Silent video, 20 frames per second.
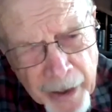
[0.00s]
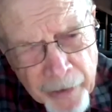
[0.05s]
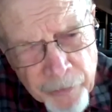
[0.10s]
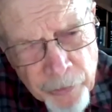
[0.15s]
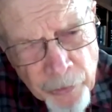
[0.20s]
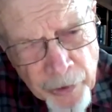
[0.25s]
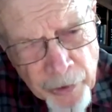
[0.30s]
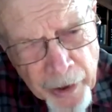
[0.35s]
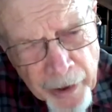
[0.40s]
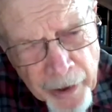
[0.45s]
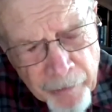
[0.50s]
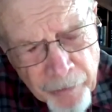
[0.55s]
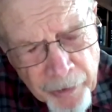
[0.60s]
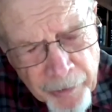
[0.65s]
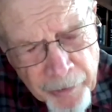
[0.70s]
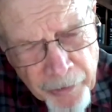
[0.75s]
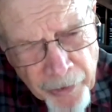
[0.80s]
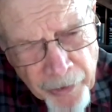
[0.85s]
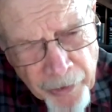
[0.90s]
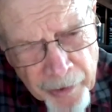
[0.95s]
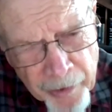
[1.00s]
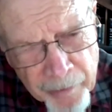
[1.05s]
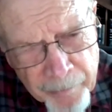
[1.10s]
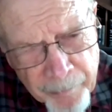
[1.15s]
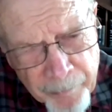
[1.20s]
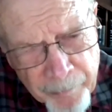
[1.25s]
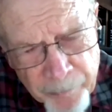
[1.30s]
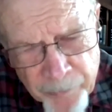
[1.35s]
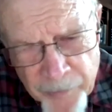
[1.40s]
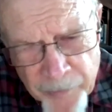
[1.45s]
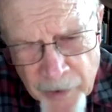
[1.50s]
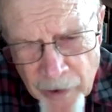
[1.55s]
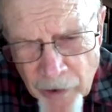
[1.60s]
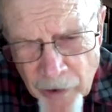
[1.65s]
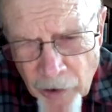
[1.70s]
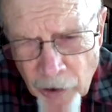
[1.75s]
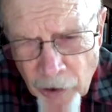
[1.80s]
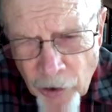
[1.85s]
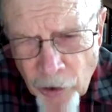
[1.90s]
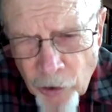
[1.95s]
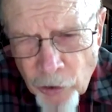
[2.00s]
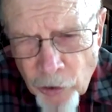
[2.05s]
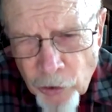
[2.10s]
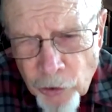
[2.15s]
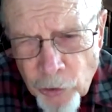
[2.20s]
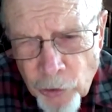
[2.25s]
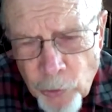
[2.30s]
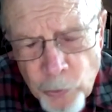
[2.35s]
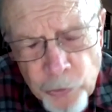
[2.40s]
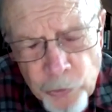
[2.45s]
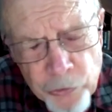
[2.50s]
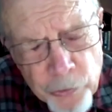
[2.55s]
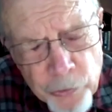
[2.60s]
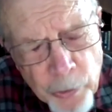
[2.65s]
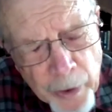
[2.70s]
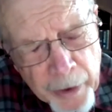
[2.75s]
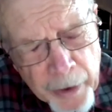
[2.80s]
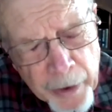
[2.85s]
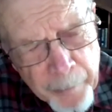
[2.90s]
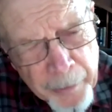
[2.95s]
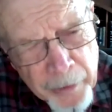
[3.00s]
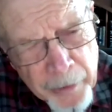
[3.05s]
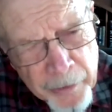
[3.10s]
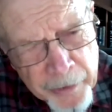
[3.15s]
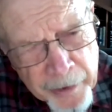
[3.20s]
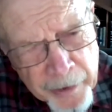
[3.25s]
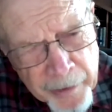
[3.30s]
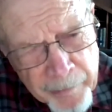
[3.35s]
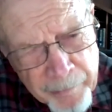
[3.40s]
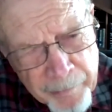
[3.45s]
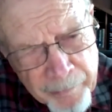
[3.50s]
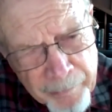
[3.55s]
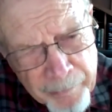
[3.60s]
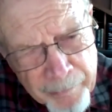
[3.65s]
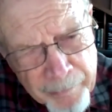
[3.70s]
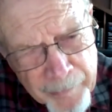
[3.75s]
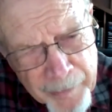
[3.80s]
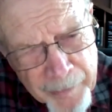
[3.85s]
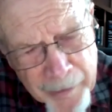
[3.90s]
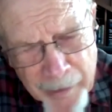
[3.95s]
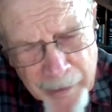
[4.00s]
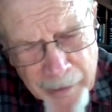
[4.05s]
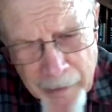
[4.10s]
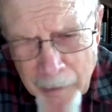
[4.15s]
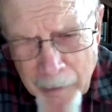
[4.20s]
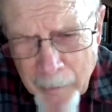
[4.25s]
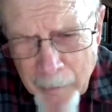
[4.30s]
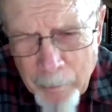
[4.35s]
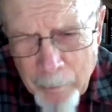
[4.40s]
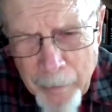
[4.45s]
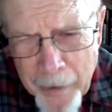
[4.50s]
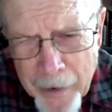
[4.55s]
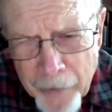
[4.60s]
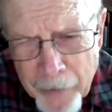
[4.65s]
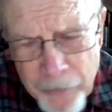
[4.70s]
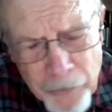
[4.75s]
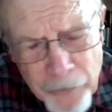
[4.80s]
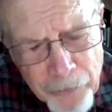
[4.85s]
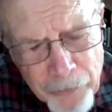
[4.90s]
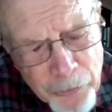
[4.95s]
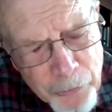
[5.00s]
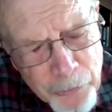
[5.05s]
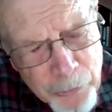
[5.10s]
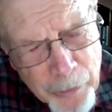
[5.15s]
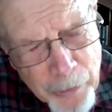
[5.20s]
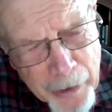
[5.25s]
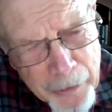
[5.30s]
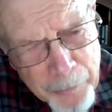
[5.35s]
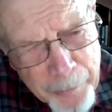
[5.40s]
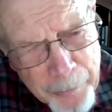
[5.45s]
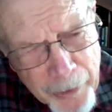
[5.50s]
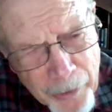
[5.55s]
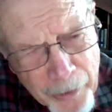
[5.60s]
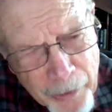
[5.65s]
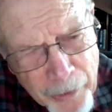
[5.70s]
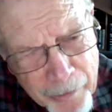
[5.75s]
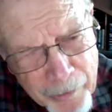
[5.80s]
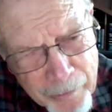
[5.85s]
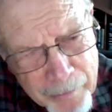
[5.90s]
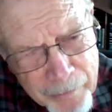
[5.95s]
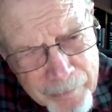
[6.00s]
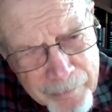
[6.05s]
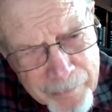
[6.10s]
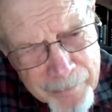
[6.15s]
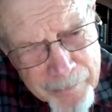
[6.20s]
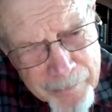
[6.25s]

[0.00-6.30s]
the answer to everything lose credibility because it's too transparent.